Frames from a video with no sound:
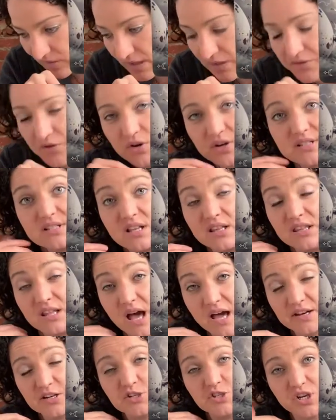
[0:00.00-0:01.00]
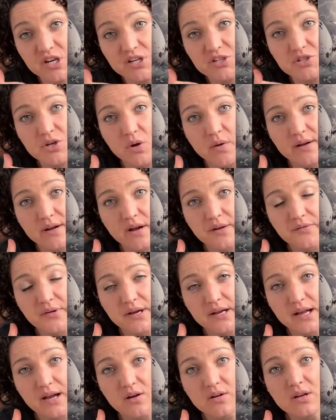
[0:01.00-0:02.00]
There is a lot of change going on right
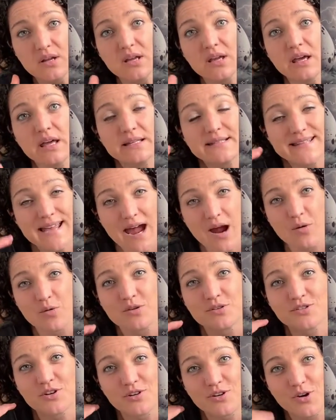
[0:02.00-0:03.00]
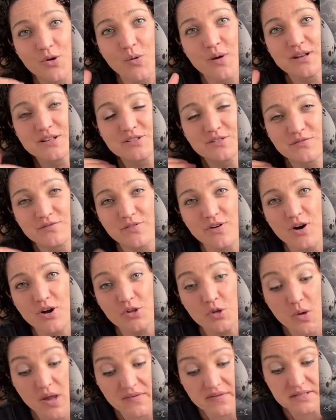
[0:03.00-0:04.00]
now. Towers are going to fall.
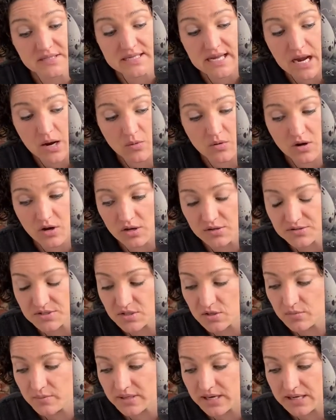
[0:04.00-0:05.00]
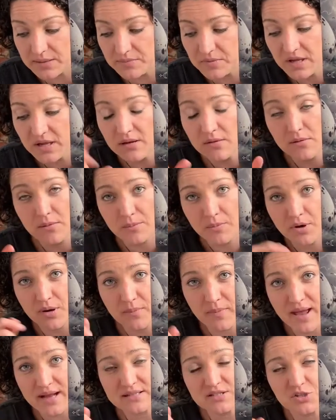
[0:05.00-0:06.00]
You had the tower also, but I put it
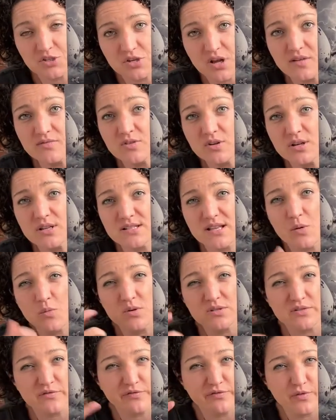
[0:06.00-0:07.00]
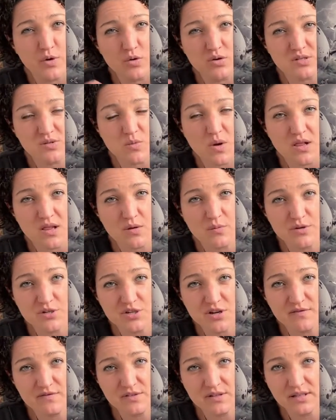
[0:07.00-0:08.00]
back to shuffle because I wasn't focused while I was
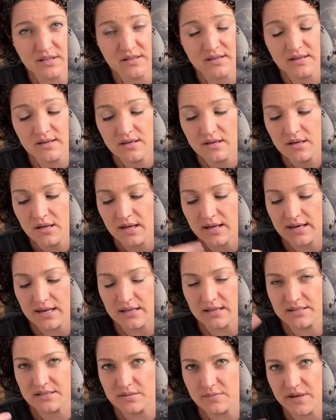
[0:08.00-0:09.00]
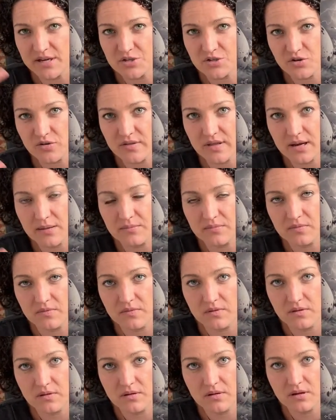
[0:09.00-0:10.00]
shuffling, and I like to make sure that I'm
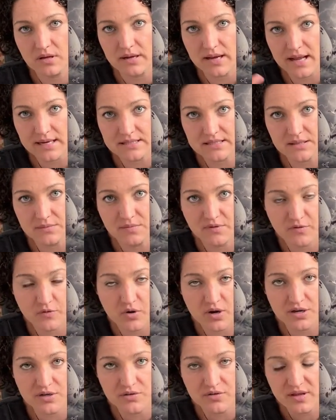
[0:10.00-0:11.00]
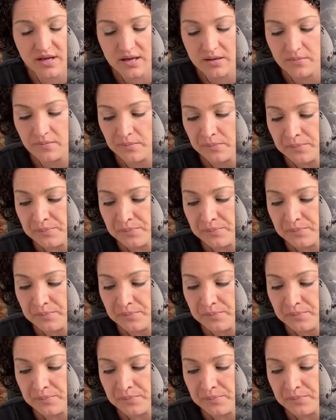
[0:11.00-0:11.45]
connected before I do that.